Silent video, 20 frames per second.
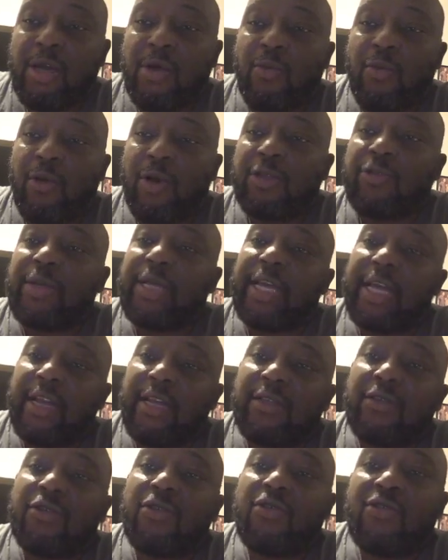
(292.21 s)
Once we get
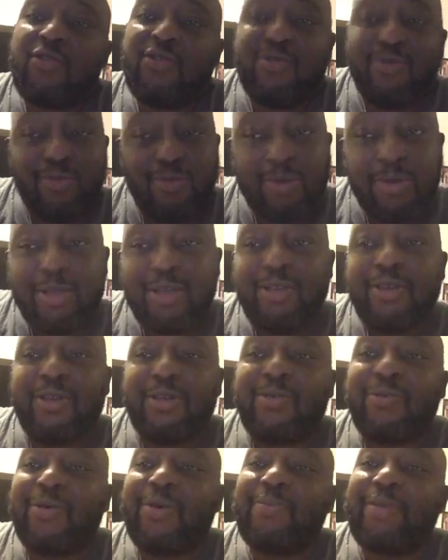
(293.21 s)
in school,
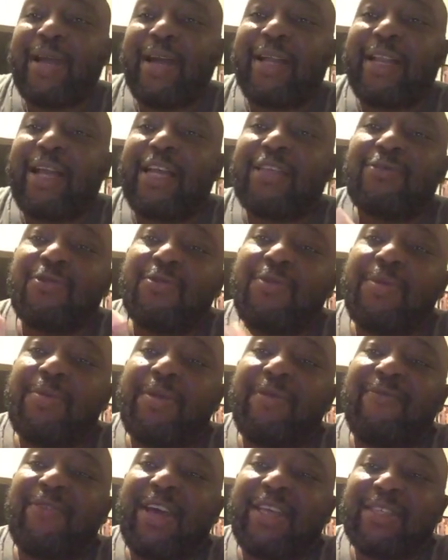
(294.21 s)
we'll be in class where we'll
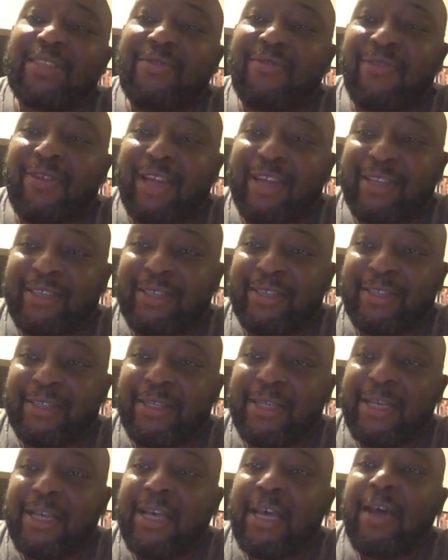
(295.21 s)
be face to face.
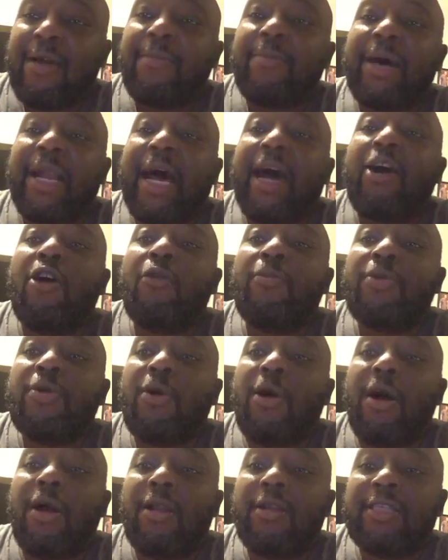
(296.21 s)
But I hope you
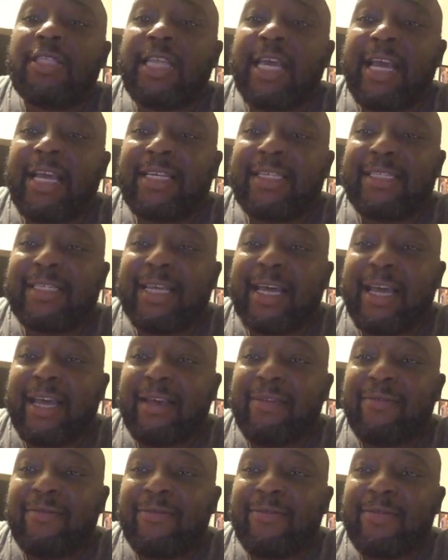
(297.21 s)
all are staying
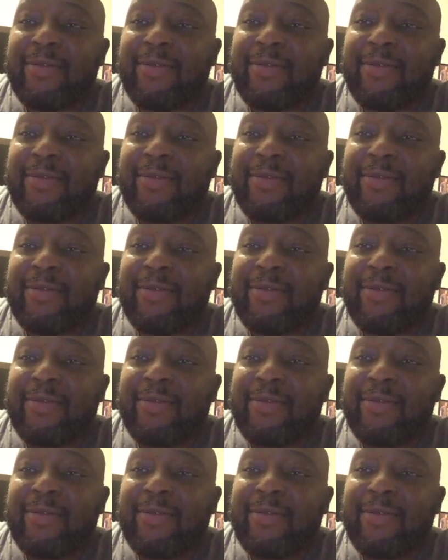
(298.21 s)
safe.